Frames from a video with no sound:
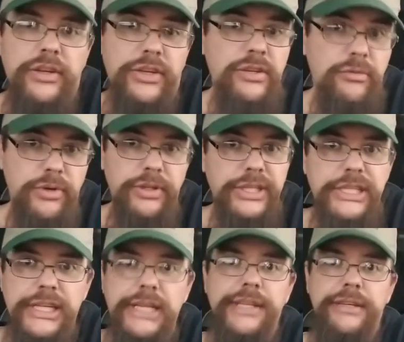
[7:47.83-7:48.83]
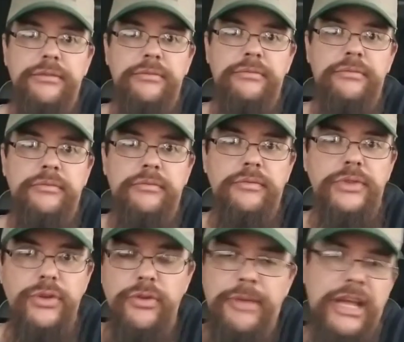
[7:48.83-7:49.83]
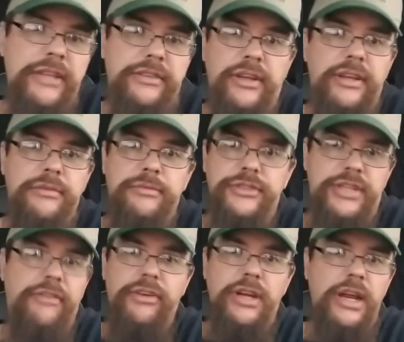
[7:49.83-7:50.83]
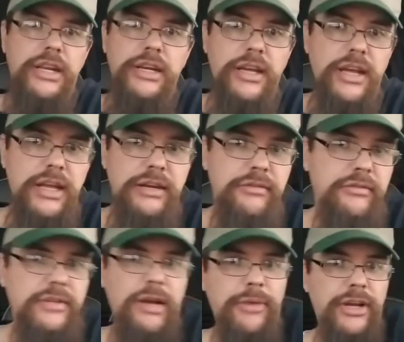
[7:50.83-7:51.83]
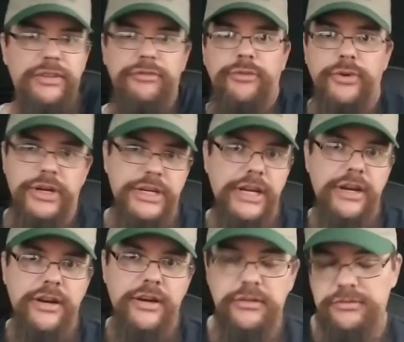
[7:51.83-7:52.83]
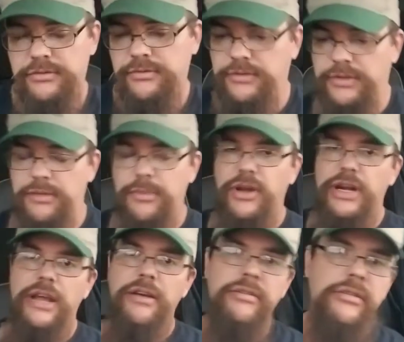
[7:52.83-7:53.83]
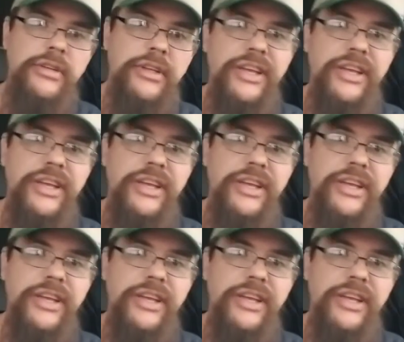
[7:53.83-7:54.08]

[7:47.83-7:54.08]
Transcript: Do you really need it? Do the math on $7.99 a month for a year. Come on now.